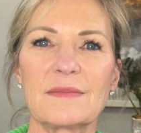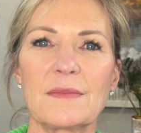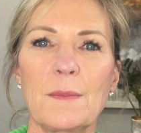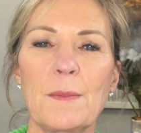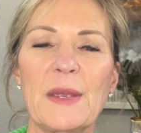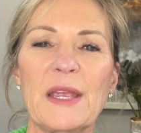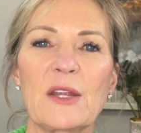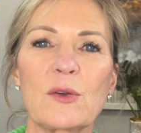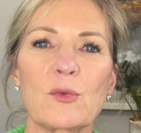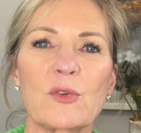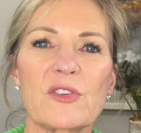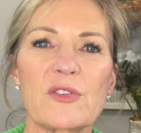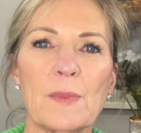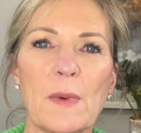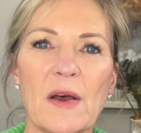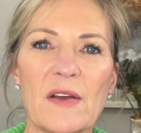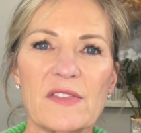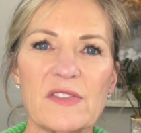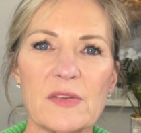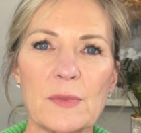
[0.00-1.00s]
being
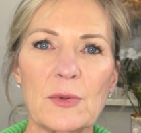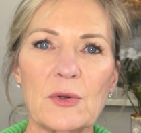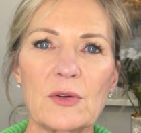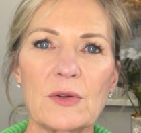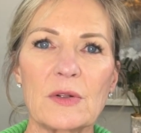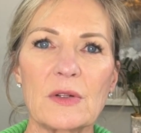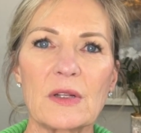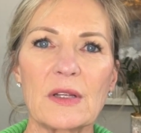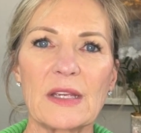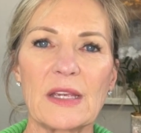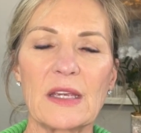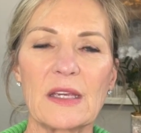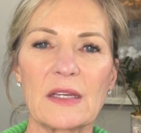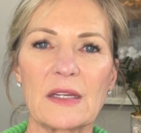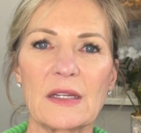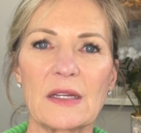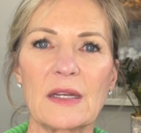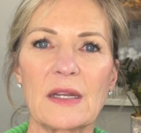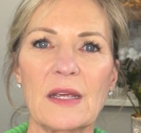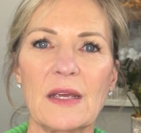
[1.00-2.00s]
responsible
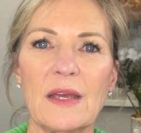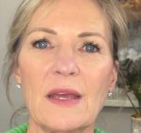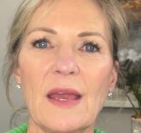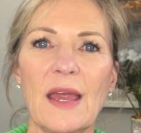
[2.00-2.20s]
and